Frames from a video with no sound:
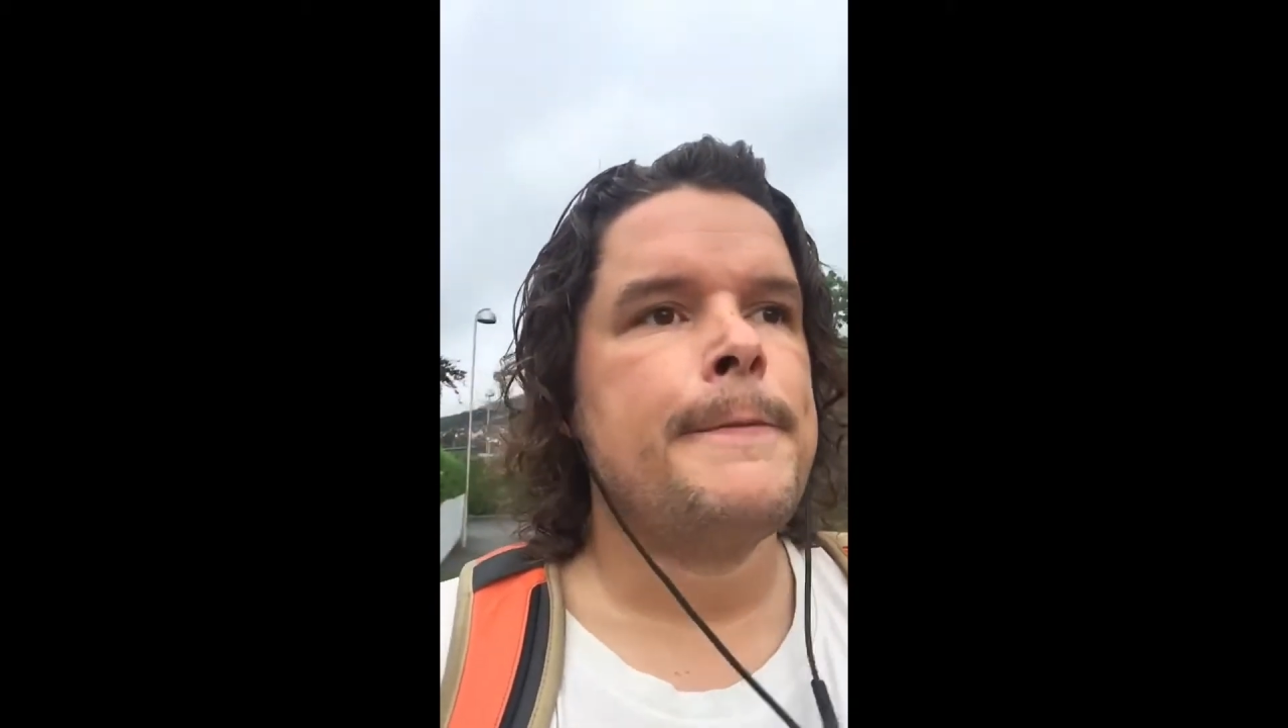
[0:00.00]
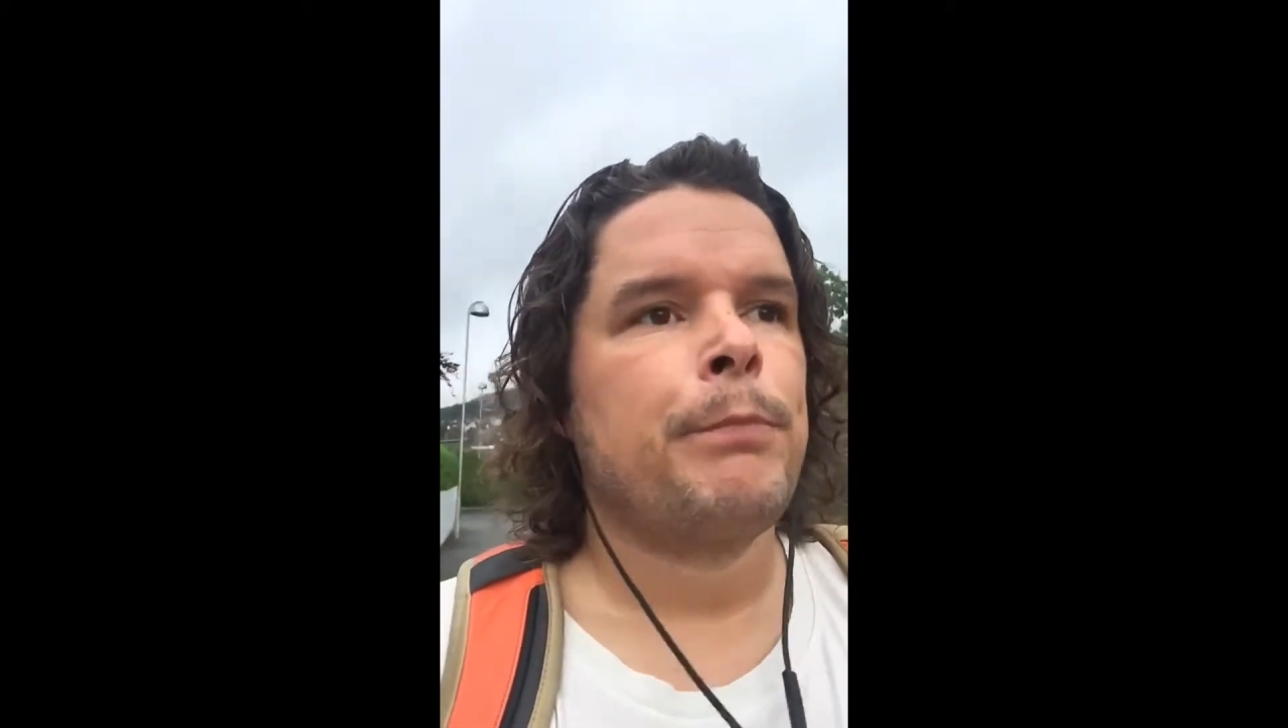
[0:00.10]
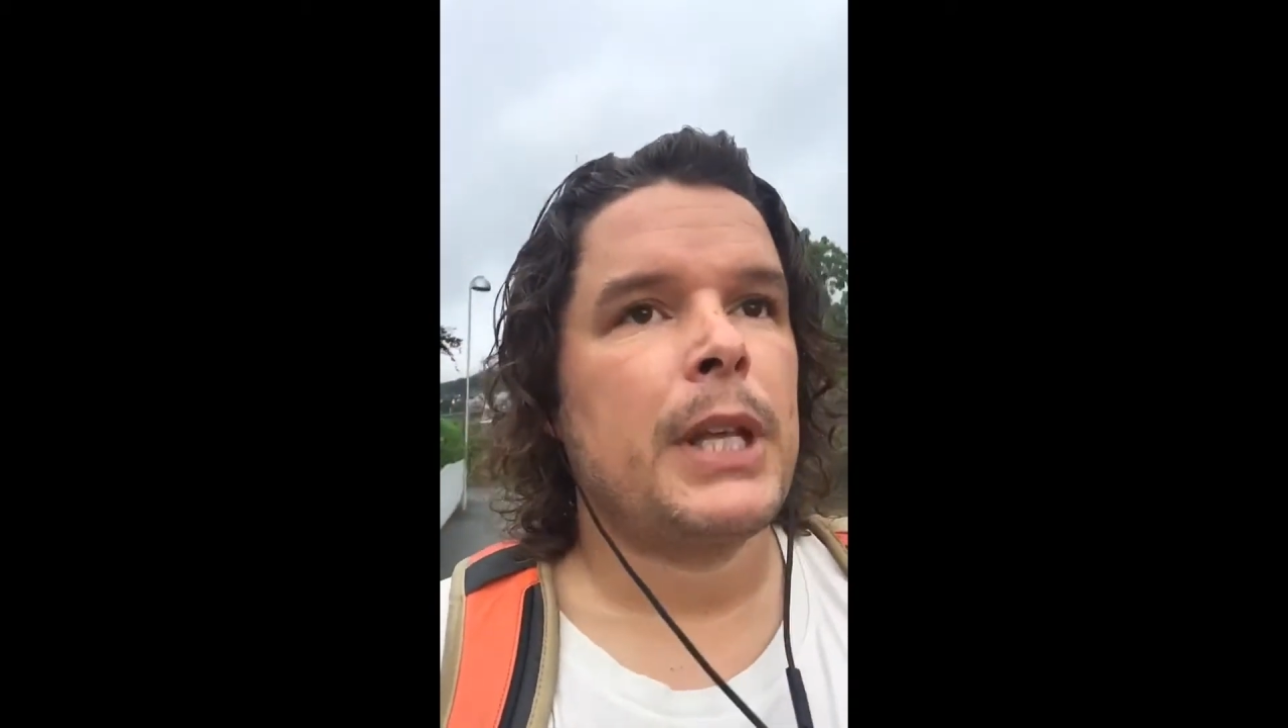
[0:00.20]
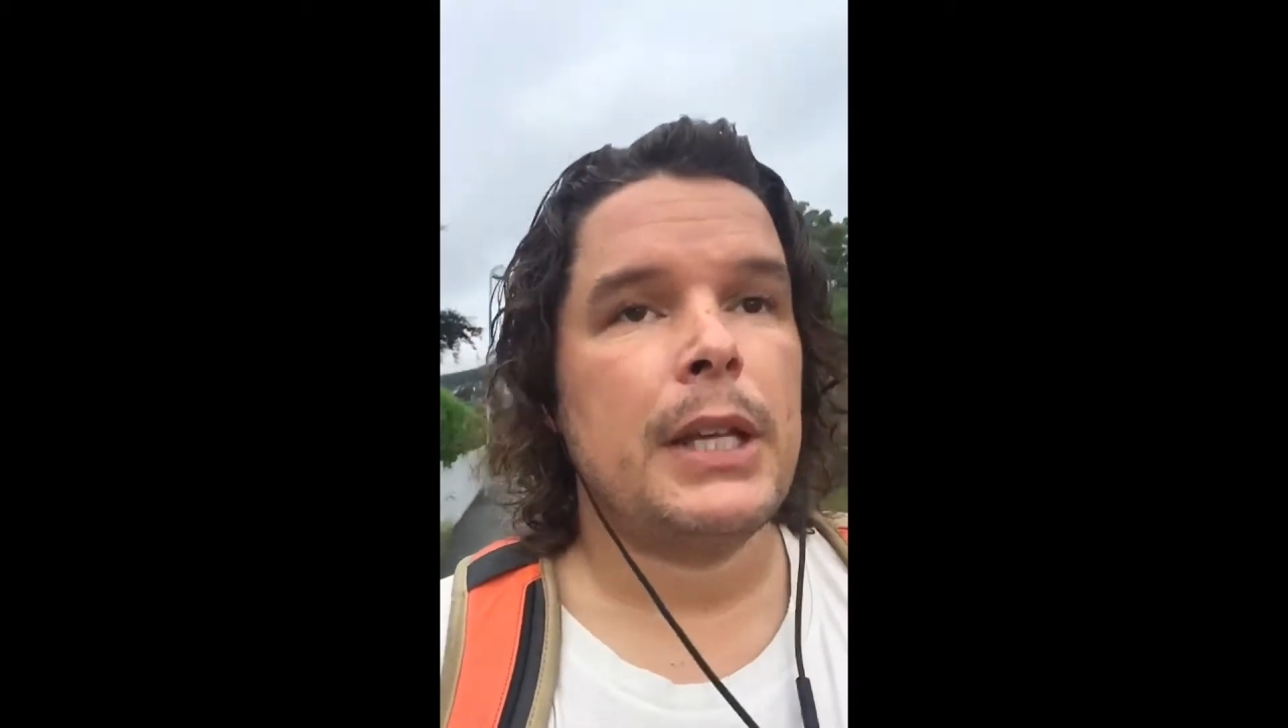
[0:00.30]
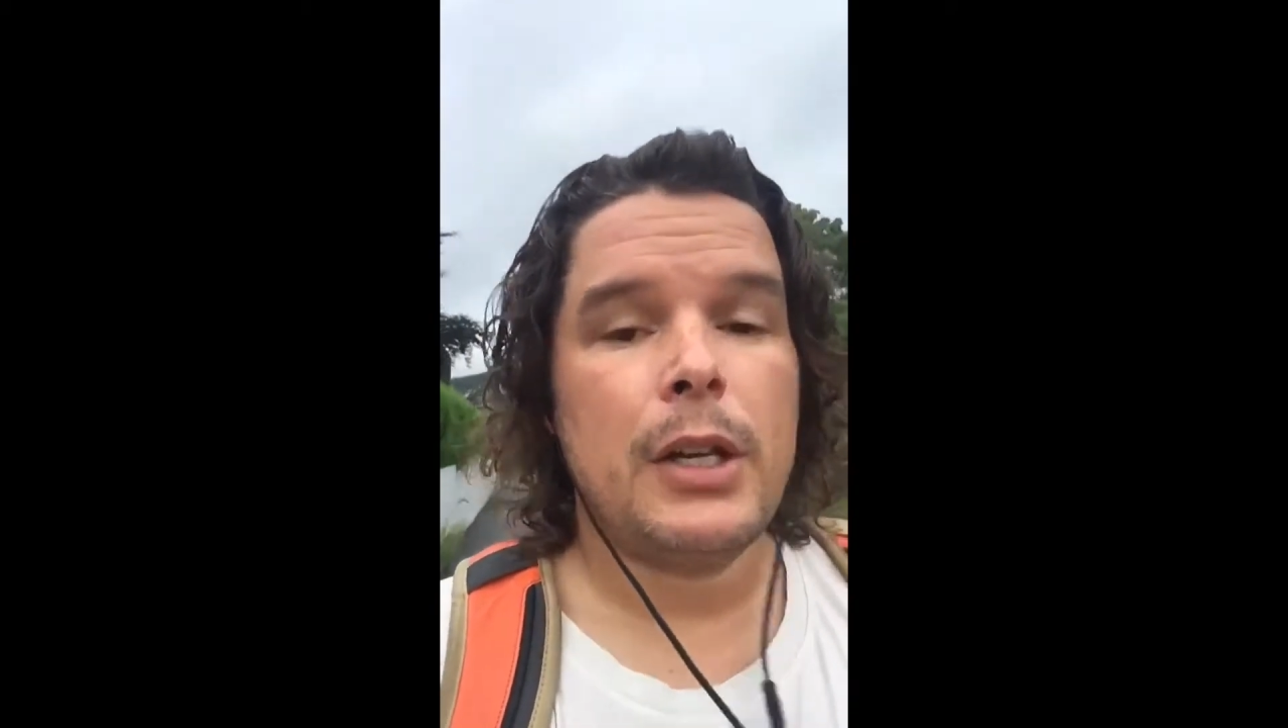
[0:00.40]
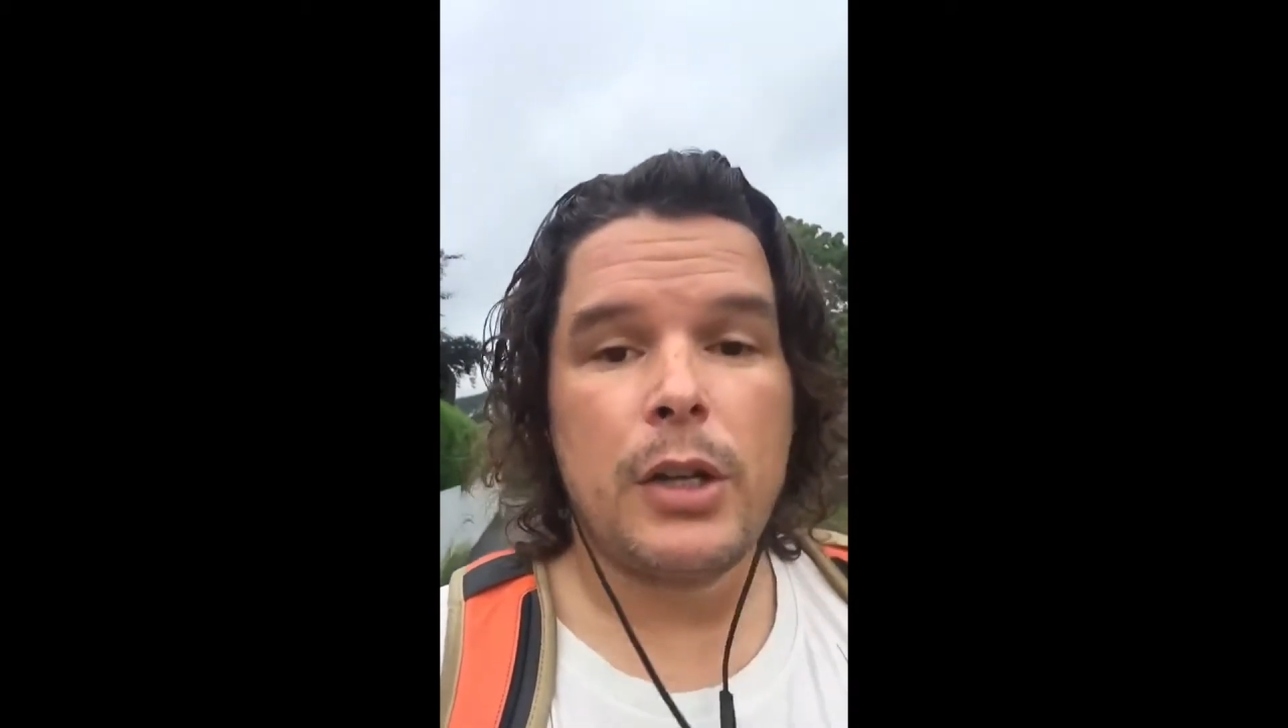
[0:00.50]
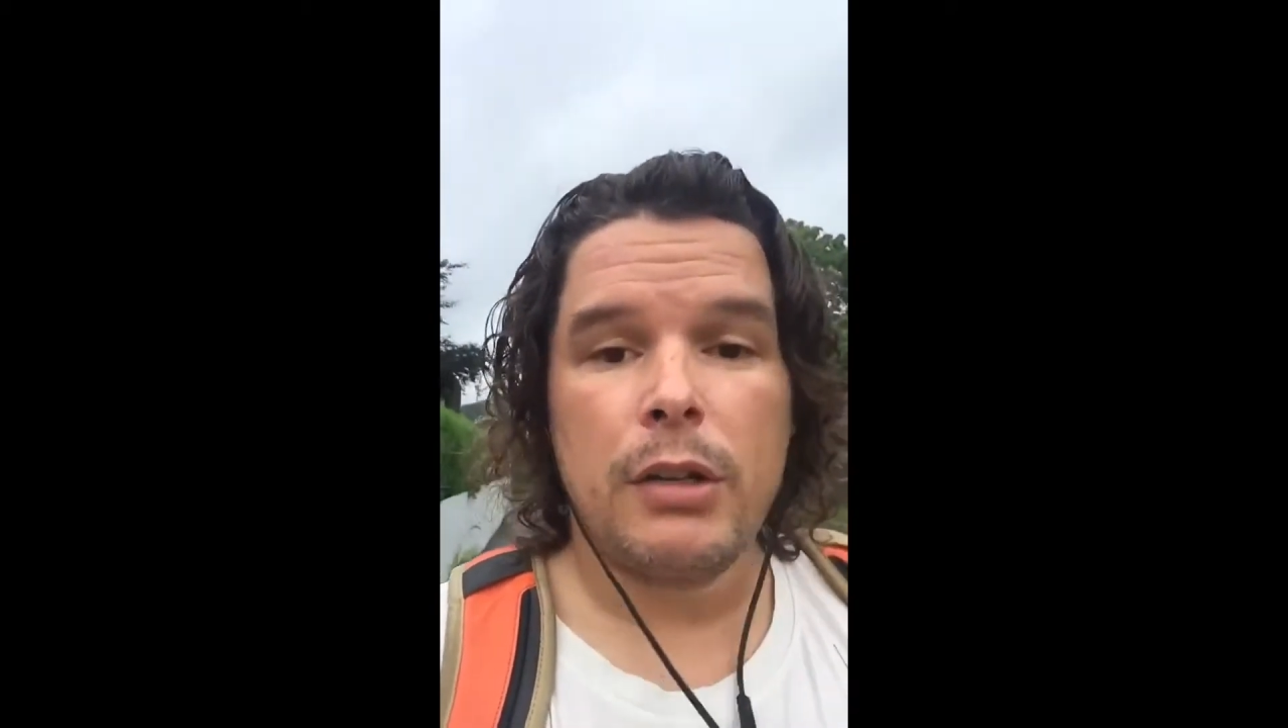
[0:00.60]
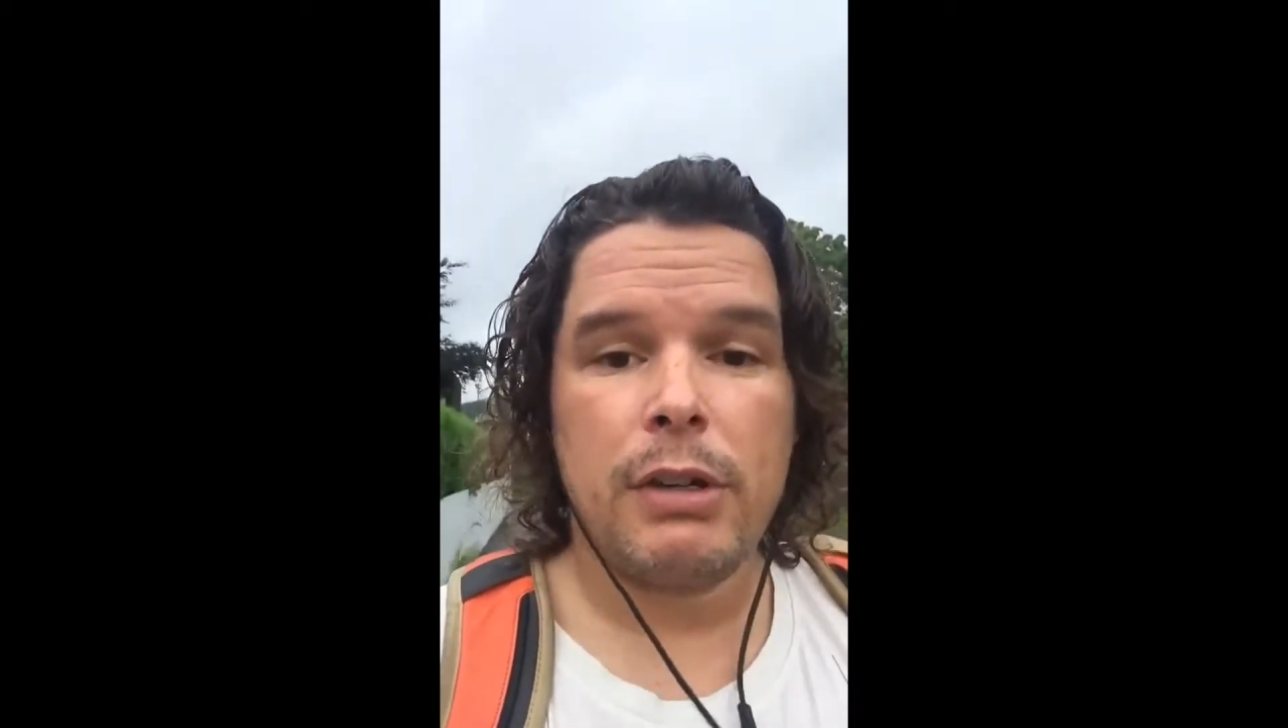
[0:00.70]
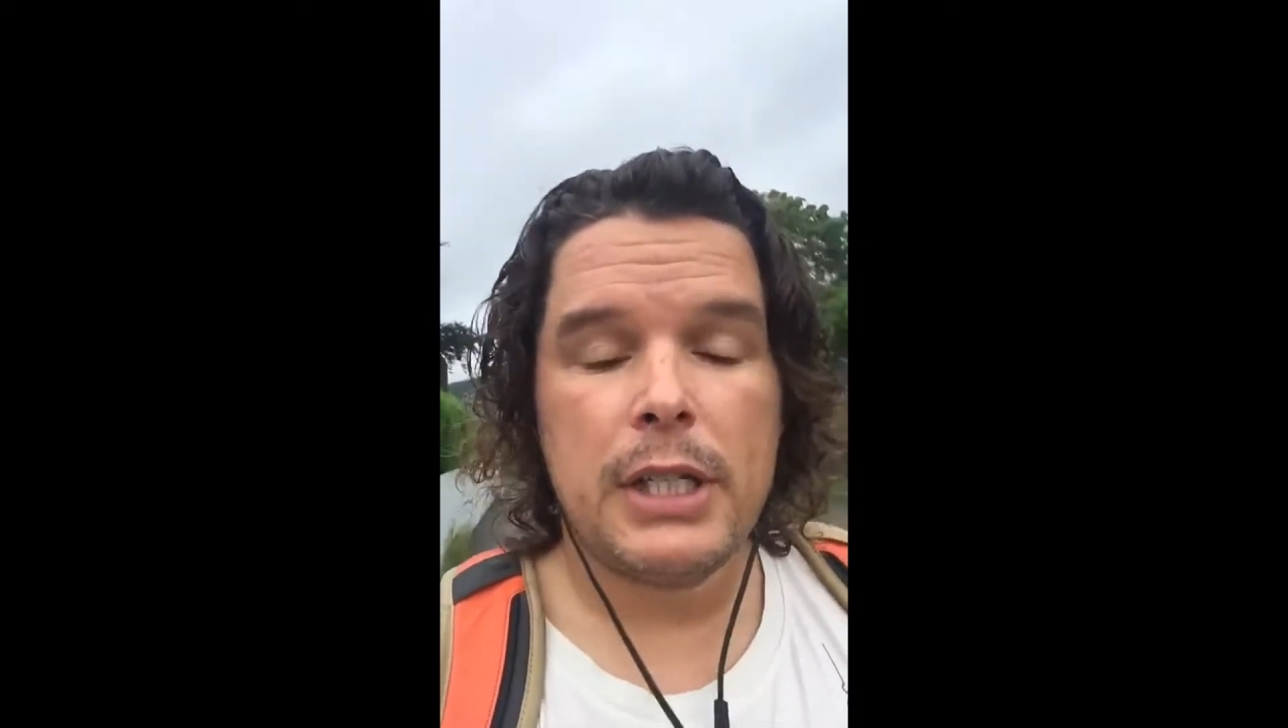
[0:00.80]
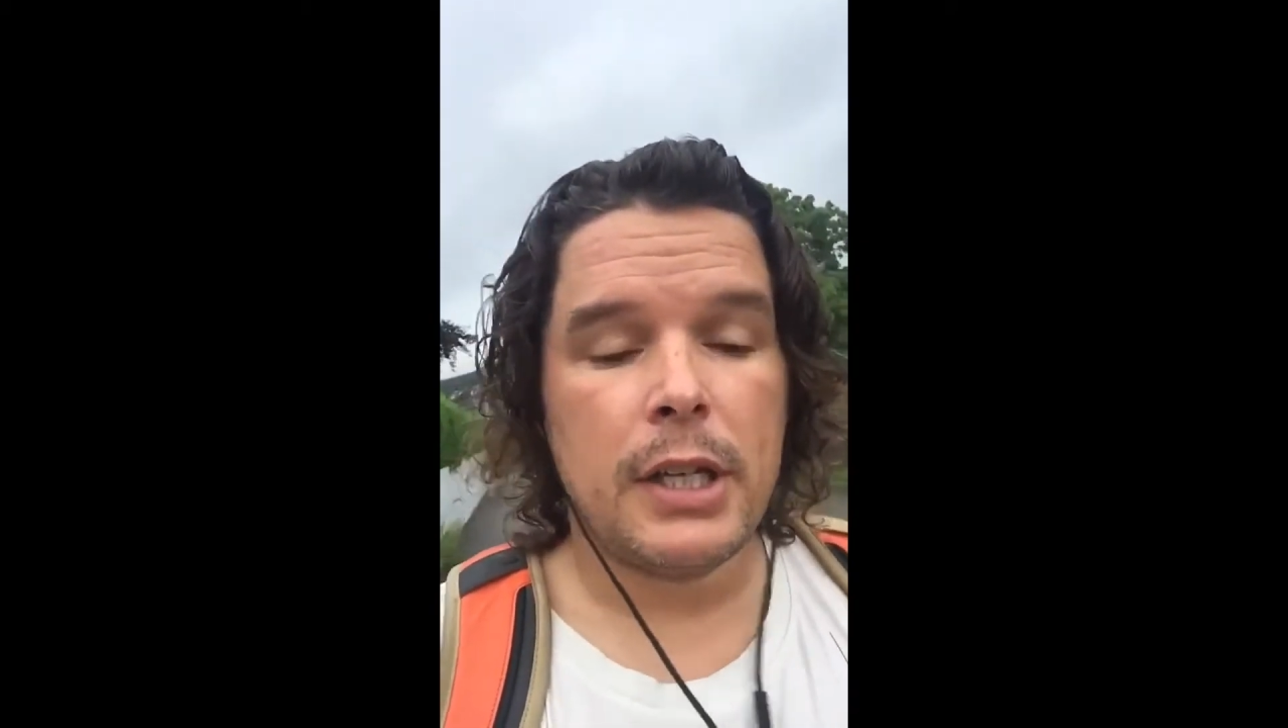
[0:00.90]
and look at the
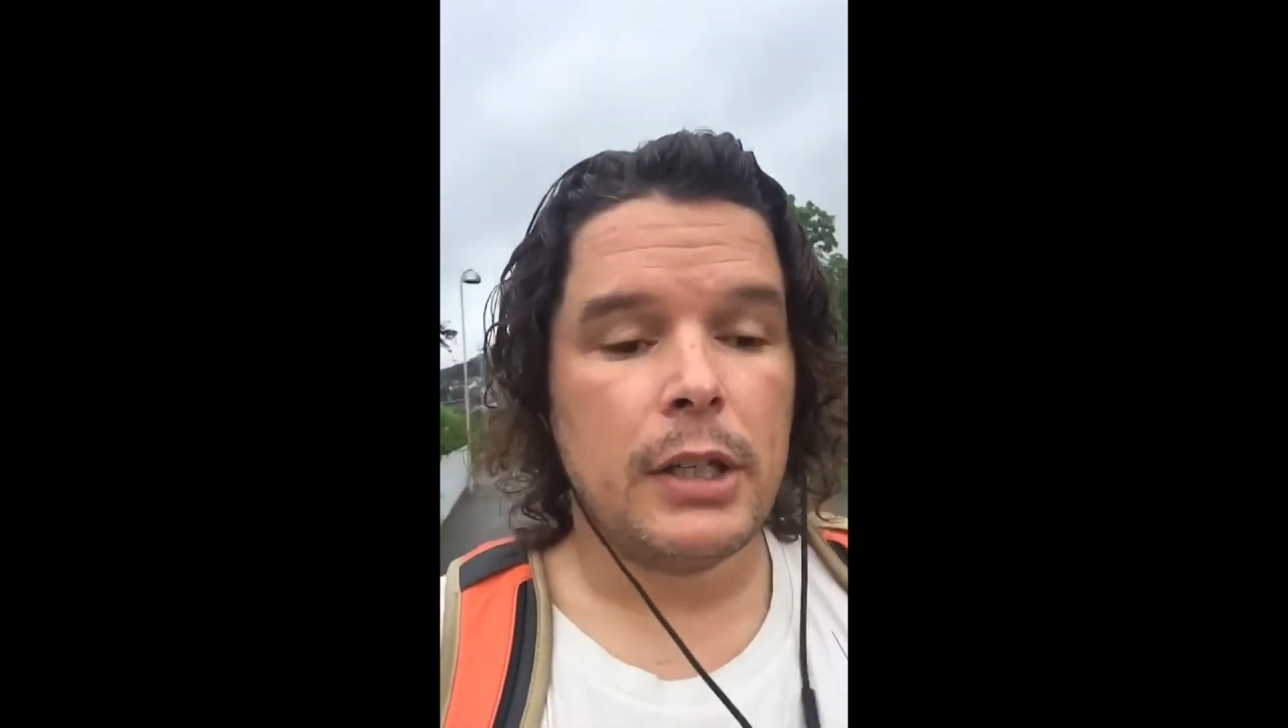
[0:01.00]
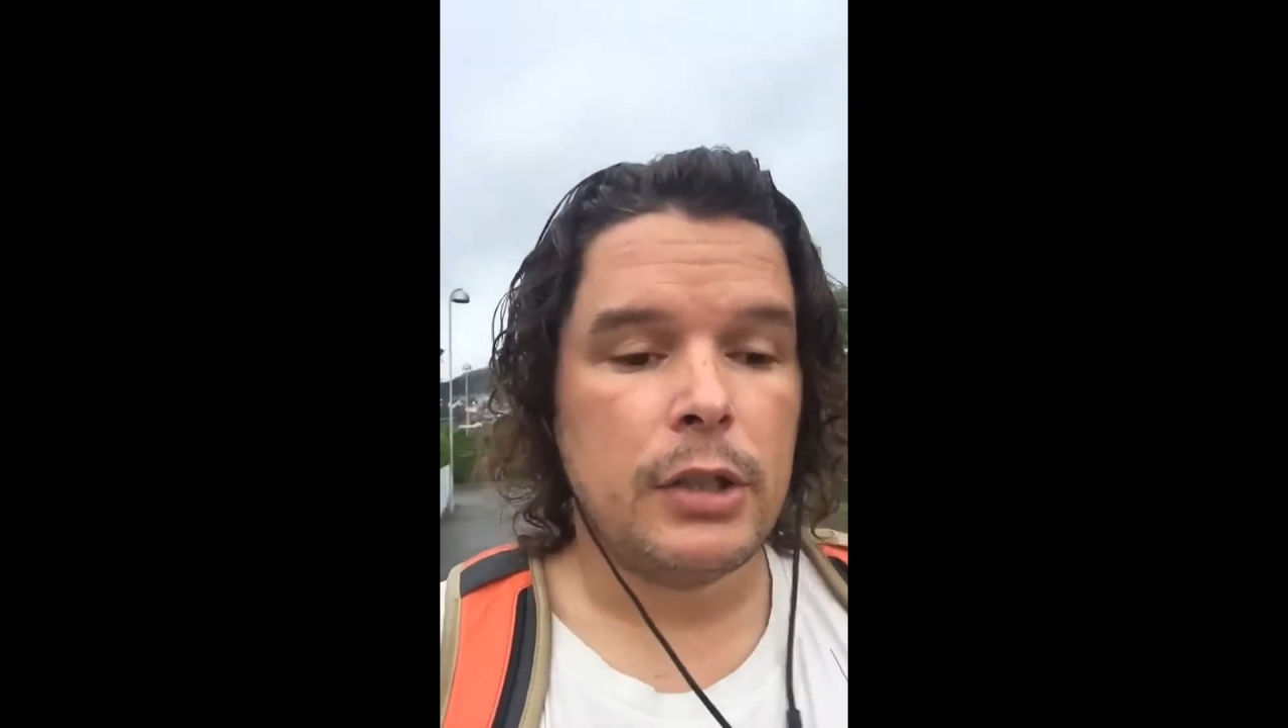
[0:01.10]
research